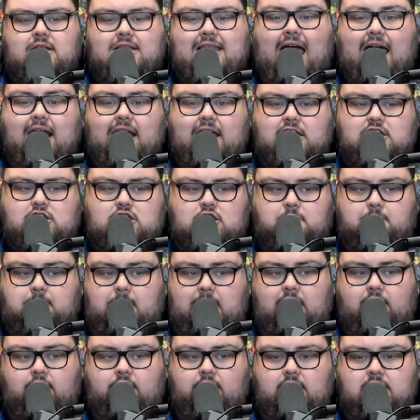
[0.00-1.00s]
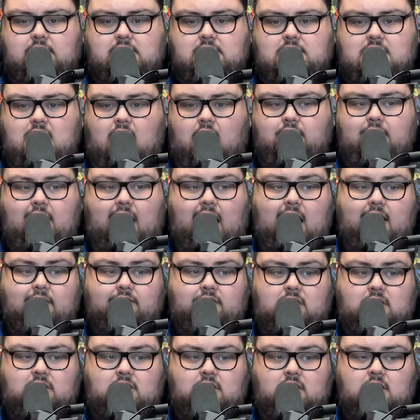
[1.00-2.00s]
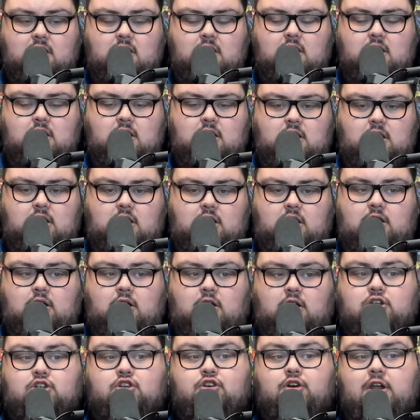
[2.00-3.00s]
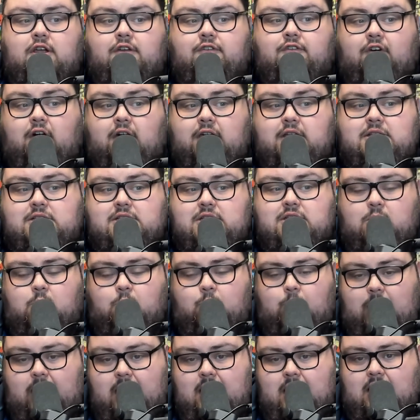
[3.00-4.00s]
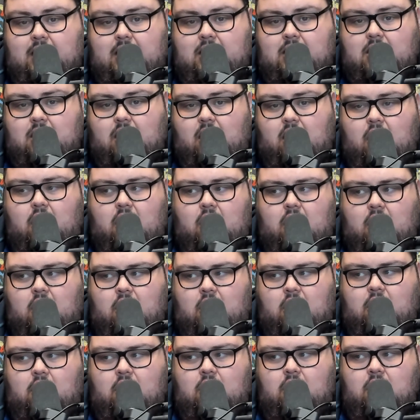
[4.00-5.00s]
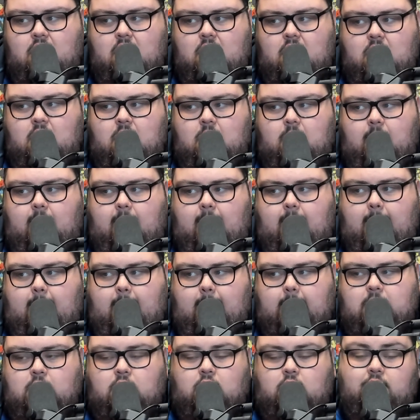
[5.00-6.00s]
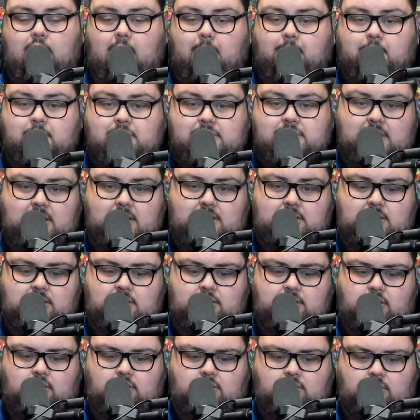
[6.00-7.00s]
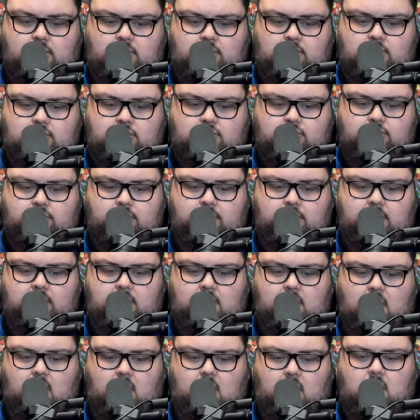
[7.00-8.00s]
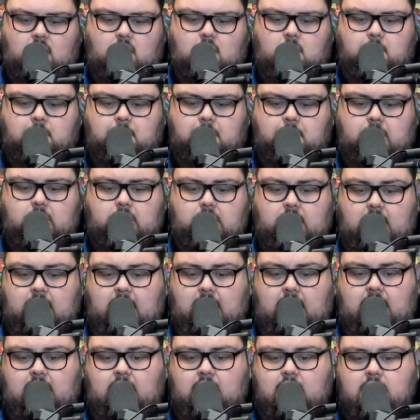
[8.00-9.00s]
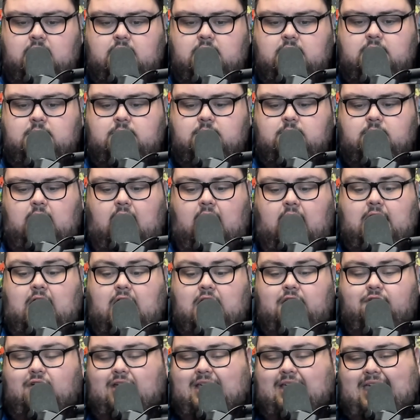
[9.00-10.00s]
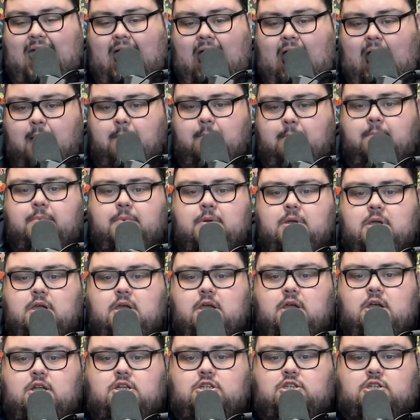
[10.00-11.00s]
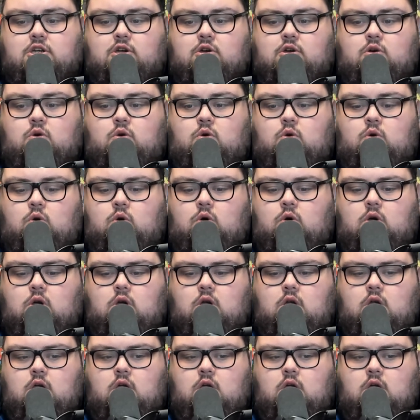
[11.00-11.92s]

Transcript: that experience of having, you know, 3 fights in a week, or you know, representing your country, or putting in a kind of a camp to